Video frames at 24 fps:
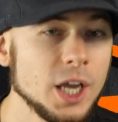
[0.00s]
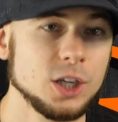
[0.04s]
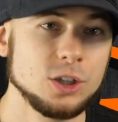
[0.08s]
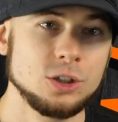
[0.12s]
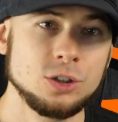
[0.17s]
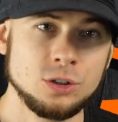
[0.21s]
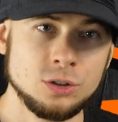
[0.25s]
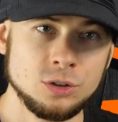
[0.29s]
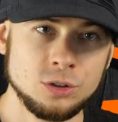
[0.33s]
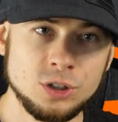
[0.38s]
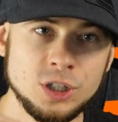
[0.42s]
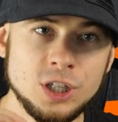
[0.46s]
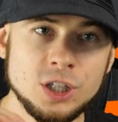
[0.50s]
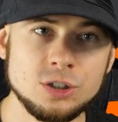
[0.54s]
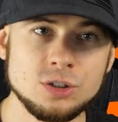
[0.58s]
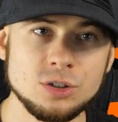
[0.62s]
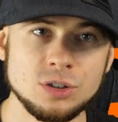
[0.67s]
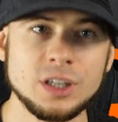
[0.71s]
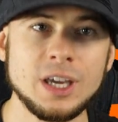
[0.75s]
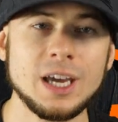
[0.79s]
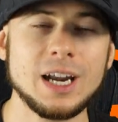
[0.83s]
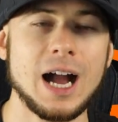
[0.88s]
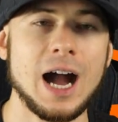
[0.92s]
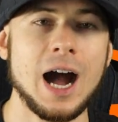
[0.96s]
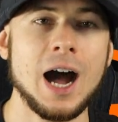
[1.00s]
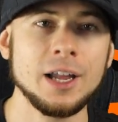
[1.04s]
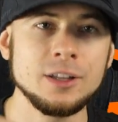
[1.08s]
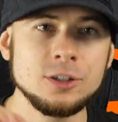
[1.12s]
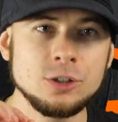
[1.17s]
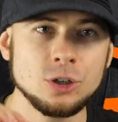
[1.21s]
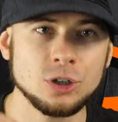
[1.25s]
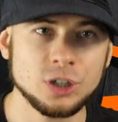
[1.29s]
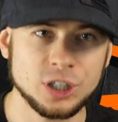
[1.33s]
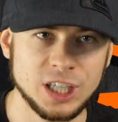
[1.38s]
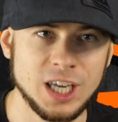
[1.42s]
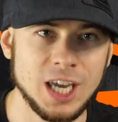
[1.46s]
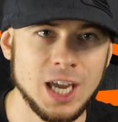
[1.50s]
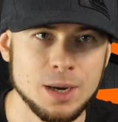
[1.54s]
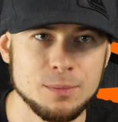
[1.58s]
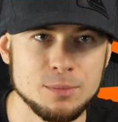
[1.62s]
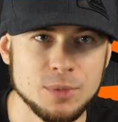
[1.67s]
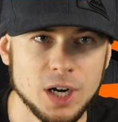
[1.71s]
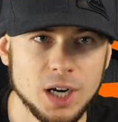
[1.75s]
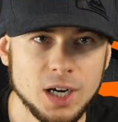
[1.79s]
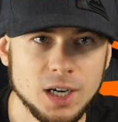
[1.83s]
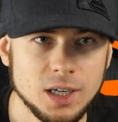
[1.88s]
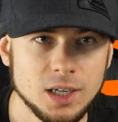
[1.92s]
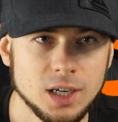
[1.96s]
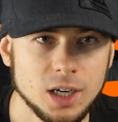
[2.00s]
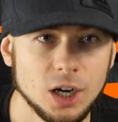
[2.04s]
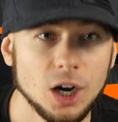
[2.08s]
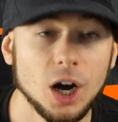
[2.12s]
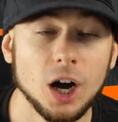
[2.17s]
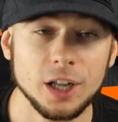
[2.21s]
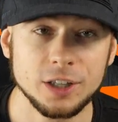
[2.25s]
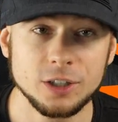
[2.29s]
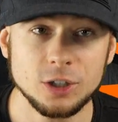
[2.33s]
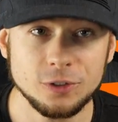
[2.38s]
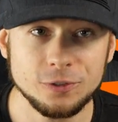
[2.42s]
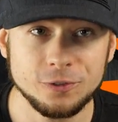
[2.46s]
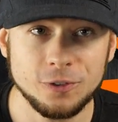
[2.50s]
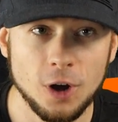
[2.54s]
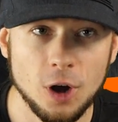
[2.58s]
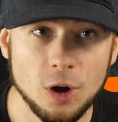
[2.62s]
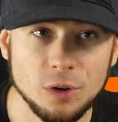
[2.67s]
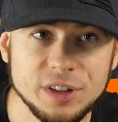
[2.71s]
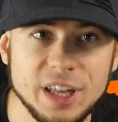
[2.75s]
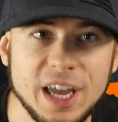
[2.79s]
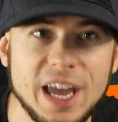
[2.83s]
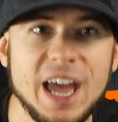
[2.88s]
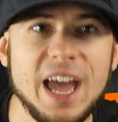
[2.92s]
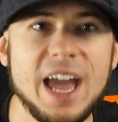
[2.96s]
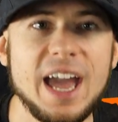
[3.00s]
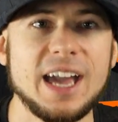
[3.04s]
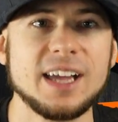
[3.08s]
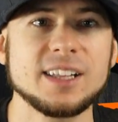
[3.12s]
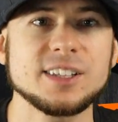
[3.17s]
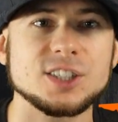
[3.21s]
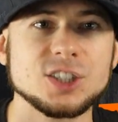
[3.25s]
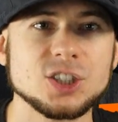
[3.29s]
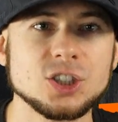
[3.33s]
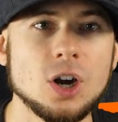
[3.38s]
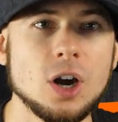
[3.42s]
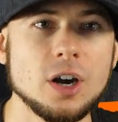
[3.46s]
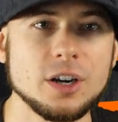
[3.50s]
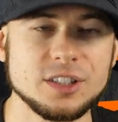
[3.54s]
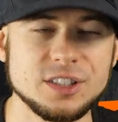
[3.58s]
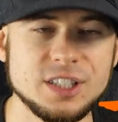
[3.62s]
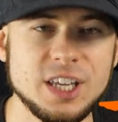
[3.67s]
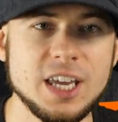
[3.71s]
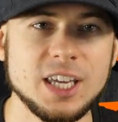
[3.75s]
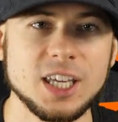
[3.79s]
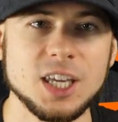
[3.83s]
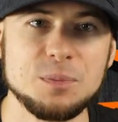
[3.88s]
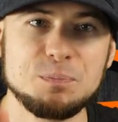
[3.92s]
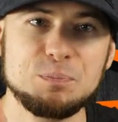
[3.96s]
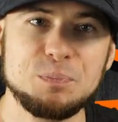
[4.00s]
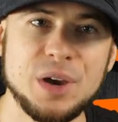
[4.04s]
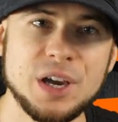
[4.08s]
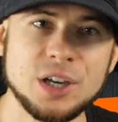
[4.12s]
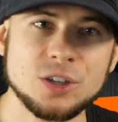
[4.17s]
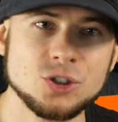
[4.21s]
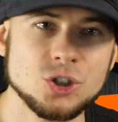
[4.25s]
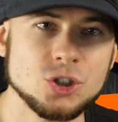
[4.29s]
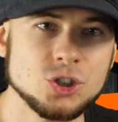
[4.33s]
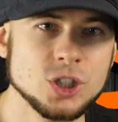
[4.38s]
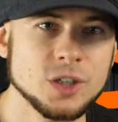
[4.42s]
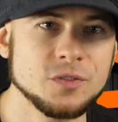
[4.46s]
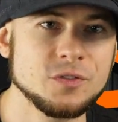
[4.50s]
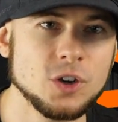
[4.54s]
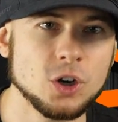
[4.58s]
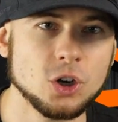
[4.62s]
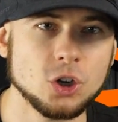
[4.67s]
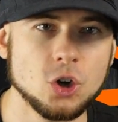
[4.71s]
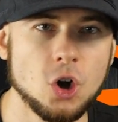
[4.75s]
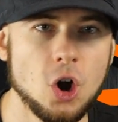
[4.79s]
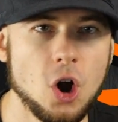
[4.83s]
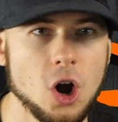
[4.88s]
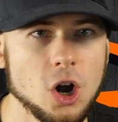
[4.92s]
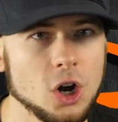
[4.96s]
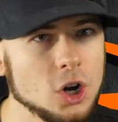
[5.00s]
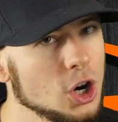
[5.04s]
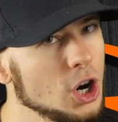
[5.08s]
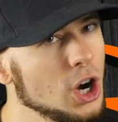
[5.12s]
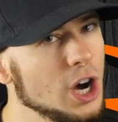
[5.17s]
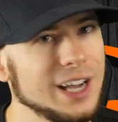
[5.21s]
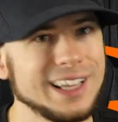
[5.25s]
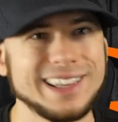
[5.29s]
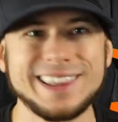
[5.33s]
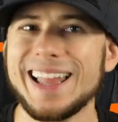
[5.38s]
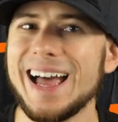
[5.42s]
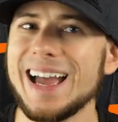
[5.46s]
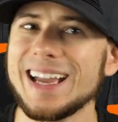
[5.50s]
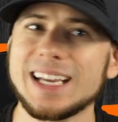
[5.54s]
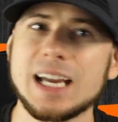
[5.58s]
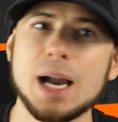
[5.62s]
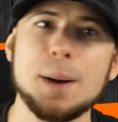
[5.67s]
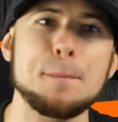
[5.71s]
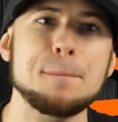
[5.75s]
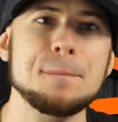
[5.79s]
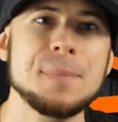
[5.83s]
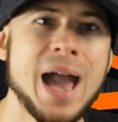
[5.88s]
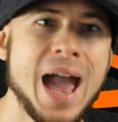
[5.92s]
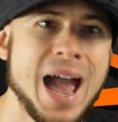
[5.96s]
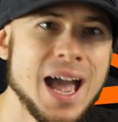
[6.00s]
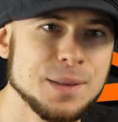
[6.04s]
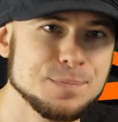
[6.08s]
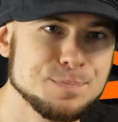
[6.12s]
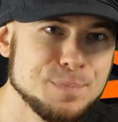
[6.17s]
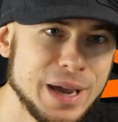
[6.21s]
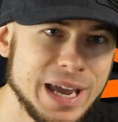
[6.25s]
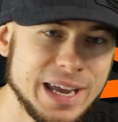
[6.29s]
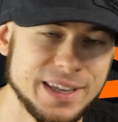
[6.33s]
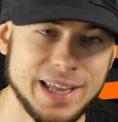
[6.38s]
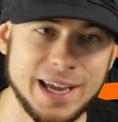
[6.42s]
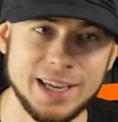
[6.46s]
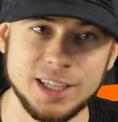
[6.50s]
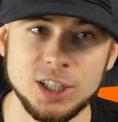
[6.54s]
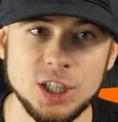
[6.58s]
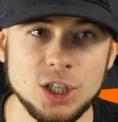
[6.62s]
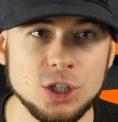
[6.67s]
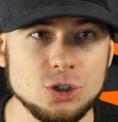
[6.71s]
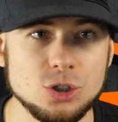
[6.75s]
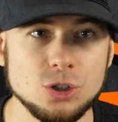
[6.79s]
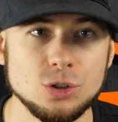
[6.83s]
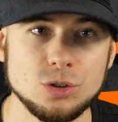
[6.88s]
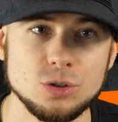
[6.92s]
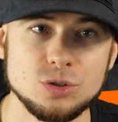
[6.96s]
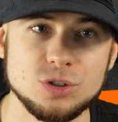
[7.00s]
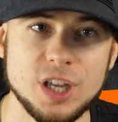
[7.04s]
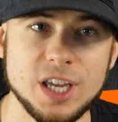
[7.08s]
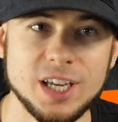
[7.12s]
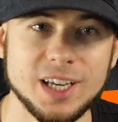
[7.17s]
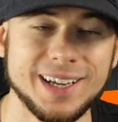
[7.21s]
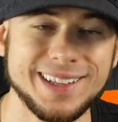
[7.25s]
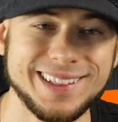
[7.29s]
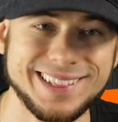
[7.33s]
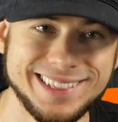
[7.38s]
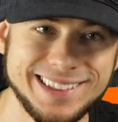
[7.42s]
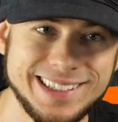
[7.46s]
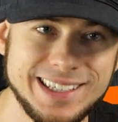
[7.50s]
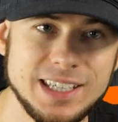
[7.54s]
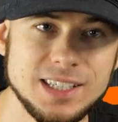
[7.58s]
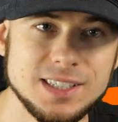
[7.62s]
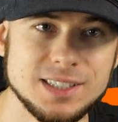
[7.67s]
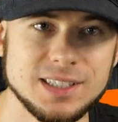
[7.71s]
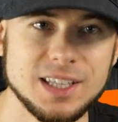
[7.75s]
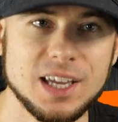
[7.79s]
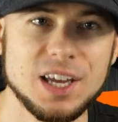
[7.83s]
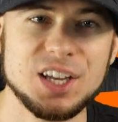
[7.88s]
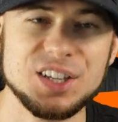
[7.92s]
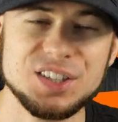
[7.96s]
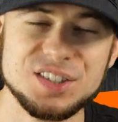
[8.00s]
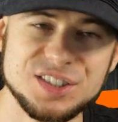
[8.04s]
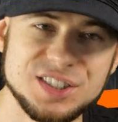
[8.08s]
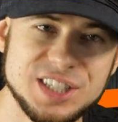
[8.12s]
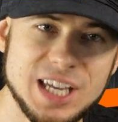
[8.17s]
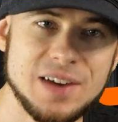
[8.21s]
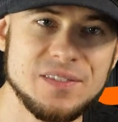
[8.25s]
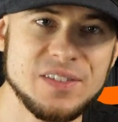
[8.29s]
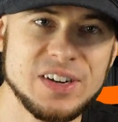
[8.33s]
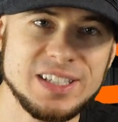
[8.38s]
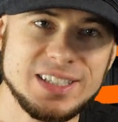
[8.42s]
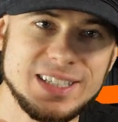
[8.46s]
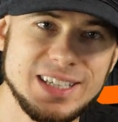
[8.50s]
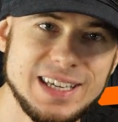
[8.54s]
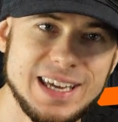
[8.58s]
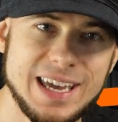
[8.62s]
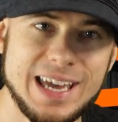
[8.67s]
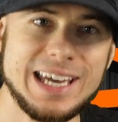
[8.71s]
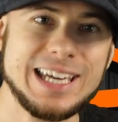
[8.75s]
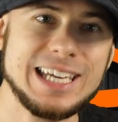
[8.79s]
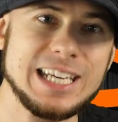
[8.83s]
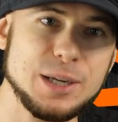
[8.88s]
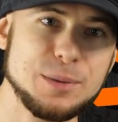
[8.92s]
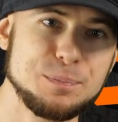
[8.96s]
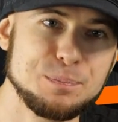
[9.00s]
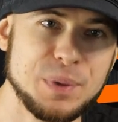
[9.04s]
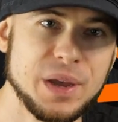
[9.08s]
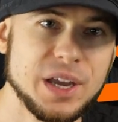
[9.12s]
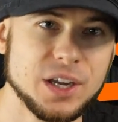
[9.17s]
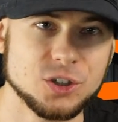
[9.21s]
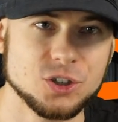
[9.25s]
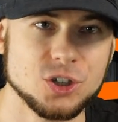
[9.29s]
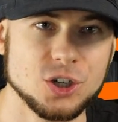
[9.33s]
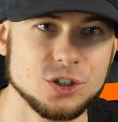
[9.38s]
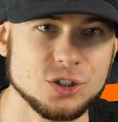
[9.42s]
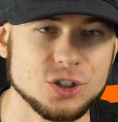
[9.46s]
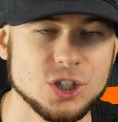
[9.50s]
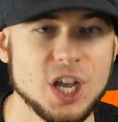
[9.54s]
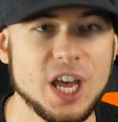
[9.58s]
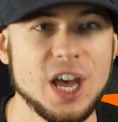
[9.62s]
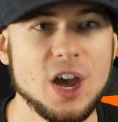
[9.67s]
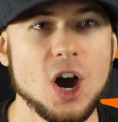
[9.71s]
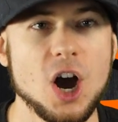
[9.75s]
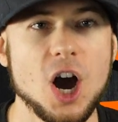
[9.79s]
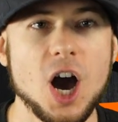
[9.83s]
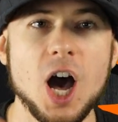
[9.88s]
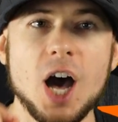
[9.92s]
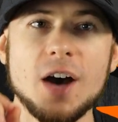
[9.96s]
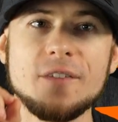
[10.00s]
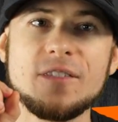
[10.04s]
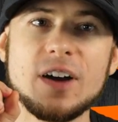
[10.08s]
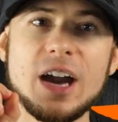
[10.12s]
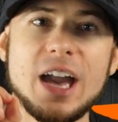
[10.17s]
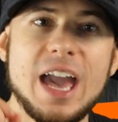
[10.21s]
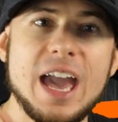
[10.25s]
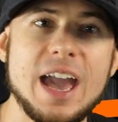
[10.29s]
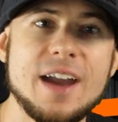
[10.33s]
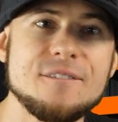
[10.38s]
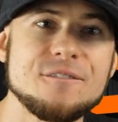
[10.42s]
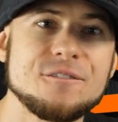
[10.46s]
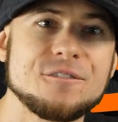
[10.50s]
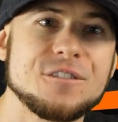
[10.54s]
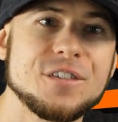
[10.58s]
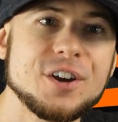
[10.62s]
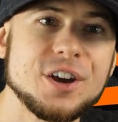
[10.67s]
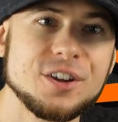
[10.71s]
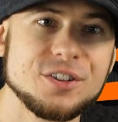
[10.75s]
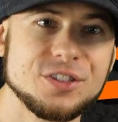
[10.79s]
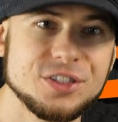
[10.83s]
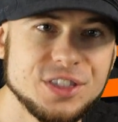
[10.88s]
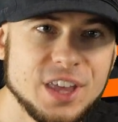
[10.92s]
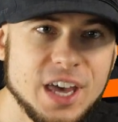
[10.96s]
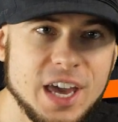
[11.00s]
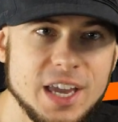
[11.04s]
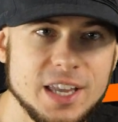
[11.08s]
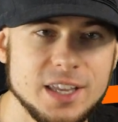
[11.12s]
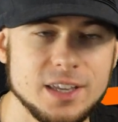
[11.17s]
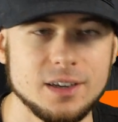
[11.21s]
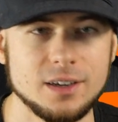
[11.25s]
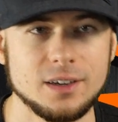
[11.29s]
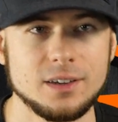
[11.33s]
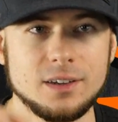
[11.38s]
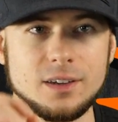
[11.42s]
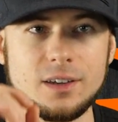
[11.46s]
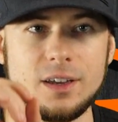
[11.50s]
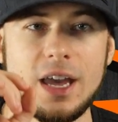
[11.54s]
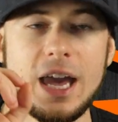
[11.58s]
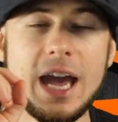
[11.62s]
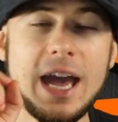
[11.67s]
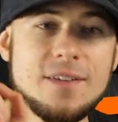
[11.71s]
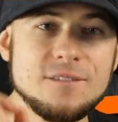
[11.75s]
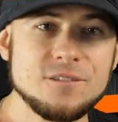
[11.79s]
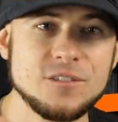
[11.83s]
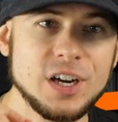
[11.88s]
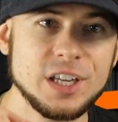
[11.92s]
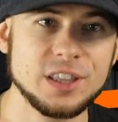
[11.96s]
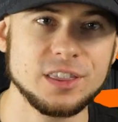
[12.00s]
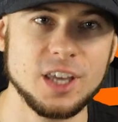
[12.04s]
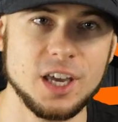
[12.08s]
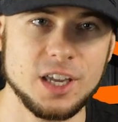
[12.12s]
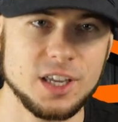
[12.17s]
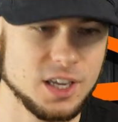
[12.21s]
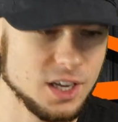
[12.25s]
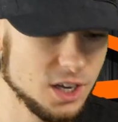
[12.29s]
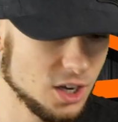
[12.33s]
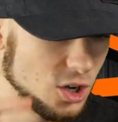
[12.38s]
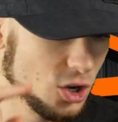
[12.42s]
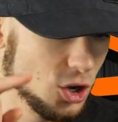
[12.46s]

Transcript: You need to get on your camera, on your phone, and start taking pictures of your car like a madman. I need you to take at least 70, 80 pictures of everything. Everything,